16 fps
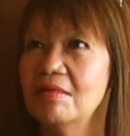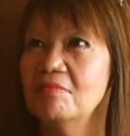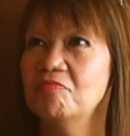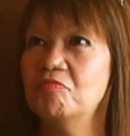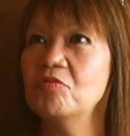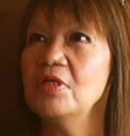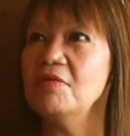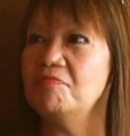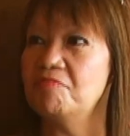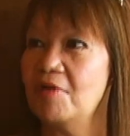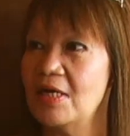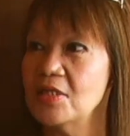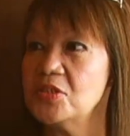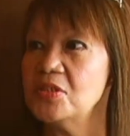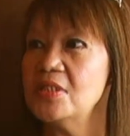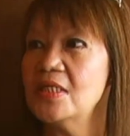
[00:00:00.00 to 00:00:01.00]
fully
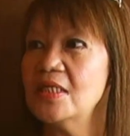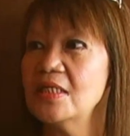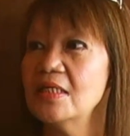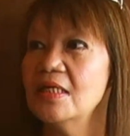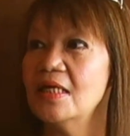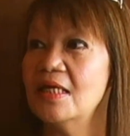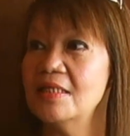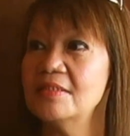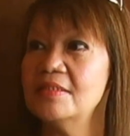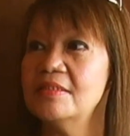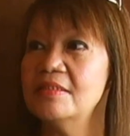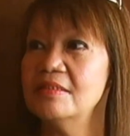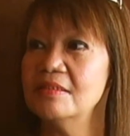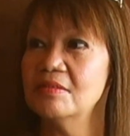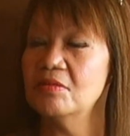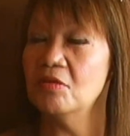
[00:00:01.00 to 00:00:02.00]
functional and
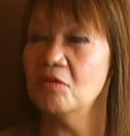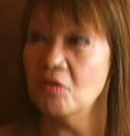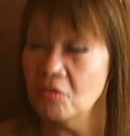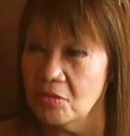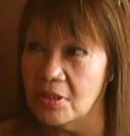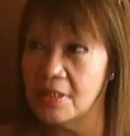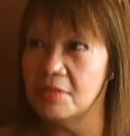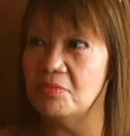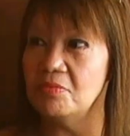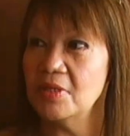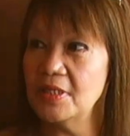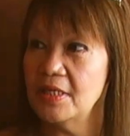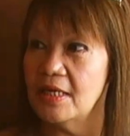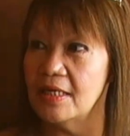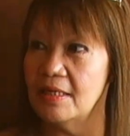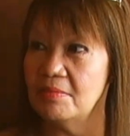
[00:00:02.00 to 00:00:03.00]
only
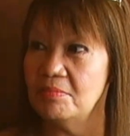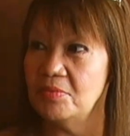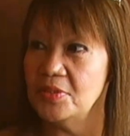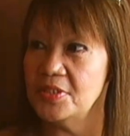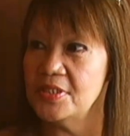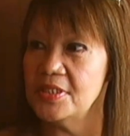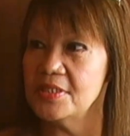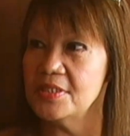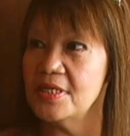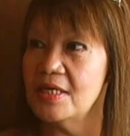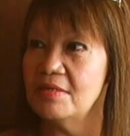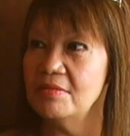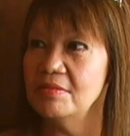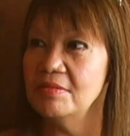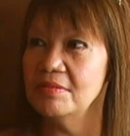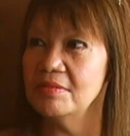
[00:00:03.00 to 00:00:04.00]
when I have written it
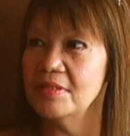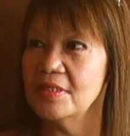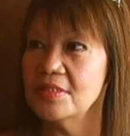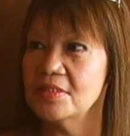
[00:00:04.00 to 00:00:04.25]
down, okay?